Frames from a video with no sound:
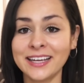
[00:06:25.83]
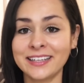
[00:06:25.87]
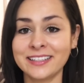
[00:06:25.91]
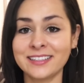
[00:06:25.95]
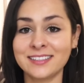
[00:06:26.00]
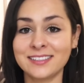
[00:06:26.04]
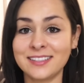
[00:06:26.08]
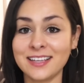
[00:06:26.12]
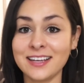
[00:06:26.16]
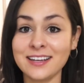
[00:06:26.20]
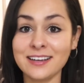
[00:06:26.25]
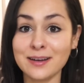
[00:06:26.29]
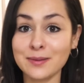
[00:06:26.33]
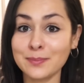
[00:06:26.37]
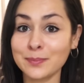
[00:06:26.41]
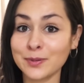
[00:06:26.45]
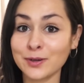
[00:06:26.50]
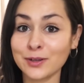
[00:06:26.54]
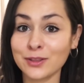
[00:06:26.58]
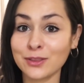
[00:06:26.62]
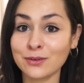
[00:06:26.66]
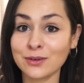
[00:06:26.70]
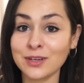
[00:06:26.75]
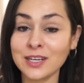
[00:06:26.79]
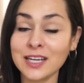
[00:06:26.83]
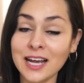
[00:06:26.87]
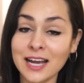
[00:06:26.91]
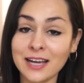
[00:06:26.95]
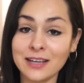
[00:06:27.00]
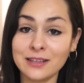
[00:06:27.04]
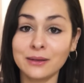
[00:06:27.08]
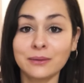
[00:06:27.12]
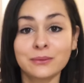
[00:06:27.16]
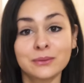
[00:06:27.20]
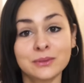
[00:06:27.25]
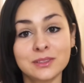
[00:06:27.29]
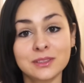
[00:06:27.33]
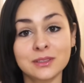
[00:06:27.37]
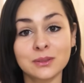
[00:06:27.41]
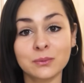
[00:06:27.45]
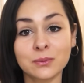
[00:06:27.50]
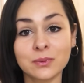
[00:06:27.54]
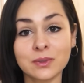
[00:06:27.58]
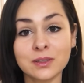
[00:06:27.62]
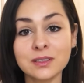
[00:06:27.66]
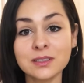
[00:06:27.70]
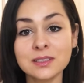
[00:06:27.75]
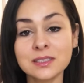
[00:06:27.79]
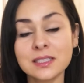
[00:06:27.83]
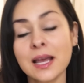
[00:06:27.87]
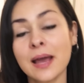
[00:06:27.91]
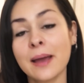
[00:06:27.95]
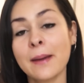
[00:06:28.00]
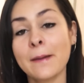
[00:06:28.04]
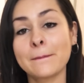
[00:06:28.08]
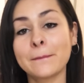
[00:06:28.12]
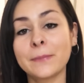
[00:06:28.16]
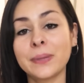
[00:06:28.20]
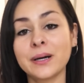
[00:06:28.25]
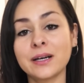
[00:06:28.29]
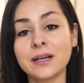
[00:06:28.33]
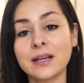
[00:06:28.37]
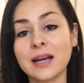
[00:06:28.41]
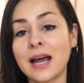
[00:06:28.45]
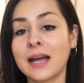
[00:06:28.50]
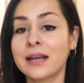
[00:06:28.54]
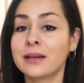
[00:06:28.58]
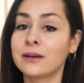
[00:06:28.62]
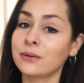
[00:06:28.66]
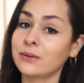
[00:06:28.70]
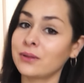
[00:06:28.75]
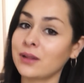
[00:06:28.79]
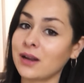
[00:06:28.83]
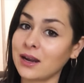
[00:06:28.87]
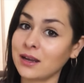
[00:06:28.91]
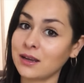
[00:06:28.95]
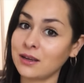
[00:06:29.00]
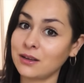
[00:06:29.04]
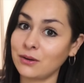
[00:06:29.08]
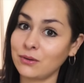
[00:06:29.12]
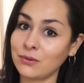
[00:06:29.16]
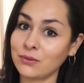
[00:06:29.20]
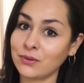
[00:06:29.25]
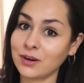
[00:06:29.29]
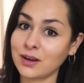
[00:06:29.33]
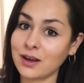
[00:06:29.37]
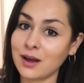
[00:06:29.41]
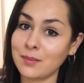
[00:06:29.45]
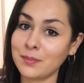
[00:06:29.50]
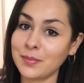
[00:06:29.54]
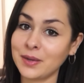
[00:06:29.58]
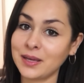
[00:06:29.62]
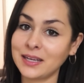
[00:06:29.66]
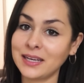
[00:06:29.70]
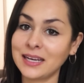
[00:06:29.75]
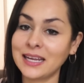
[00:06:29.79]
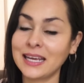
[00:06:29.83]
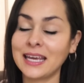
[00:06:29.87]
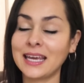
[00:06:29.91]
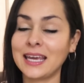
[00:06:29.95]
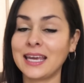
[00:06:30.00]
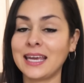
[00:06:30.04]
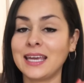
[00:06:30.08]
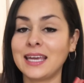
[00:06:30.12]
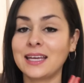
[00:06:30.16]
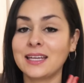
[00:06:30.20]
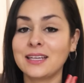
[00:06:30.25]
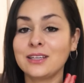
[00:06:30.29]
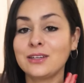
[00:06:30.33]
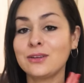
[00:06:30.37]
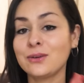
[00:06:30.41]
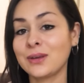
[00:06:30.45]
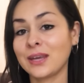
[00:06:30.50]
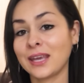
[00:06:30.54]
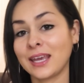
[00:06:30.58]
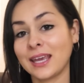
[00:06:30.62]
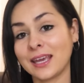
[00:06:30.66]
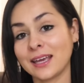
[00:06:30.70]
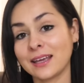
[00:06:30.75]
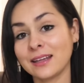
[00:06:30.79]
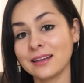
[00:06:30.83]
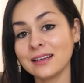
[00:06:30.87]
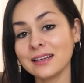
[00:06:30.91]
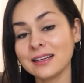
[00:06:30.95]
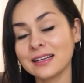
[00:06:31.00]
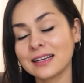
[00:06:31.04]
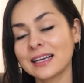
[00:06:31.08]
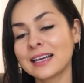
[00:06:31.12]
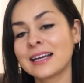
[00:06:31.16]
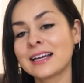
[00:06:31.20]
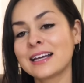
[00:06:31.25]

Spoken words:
It's day number 3. I know it's the worst, but I know that I can overcome it, and you can.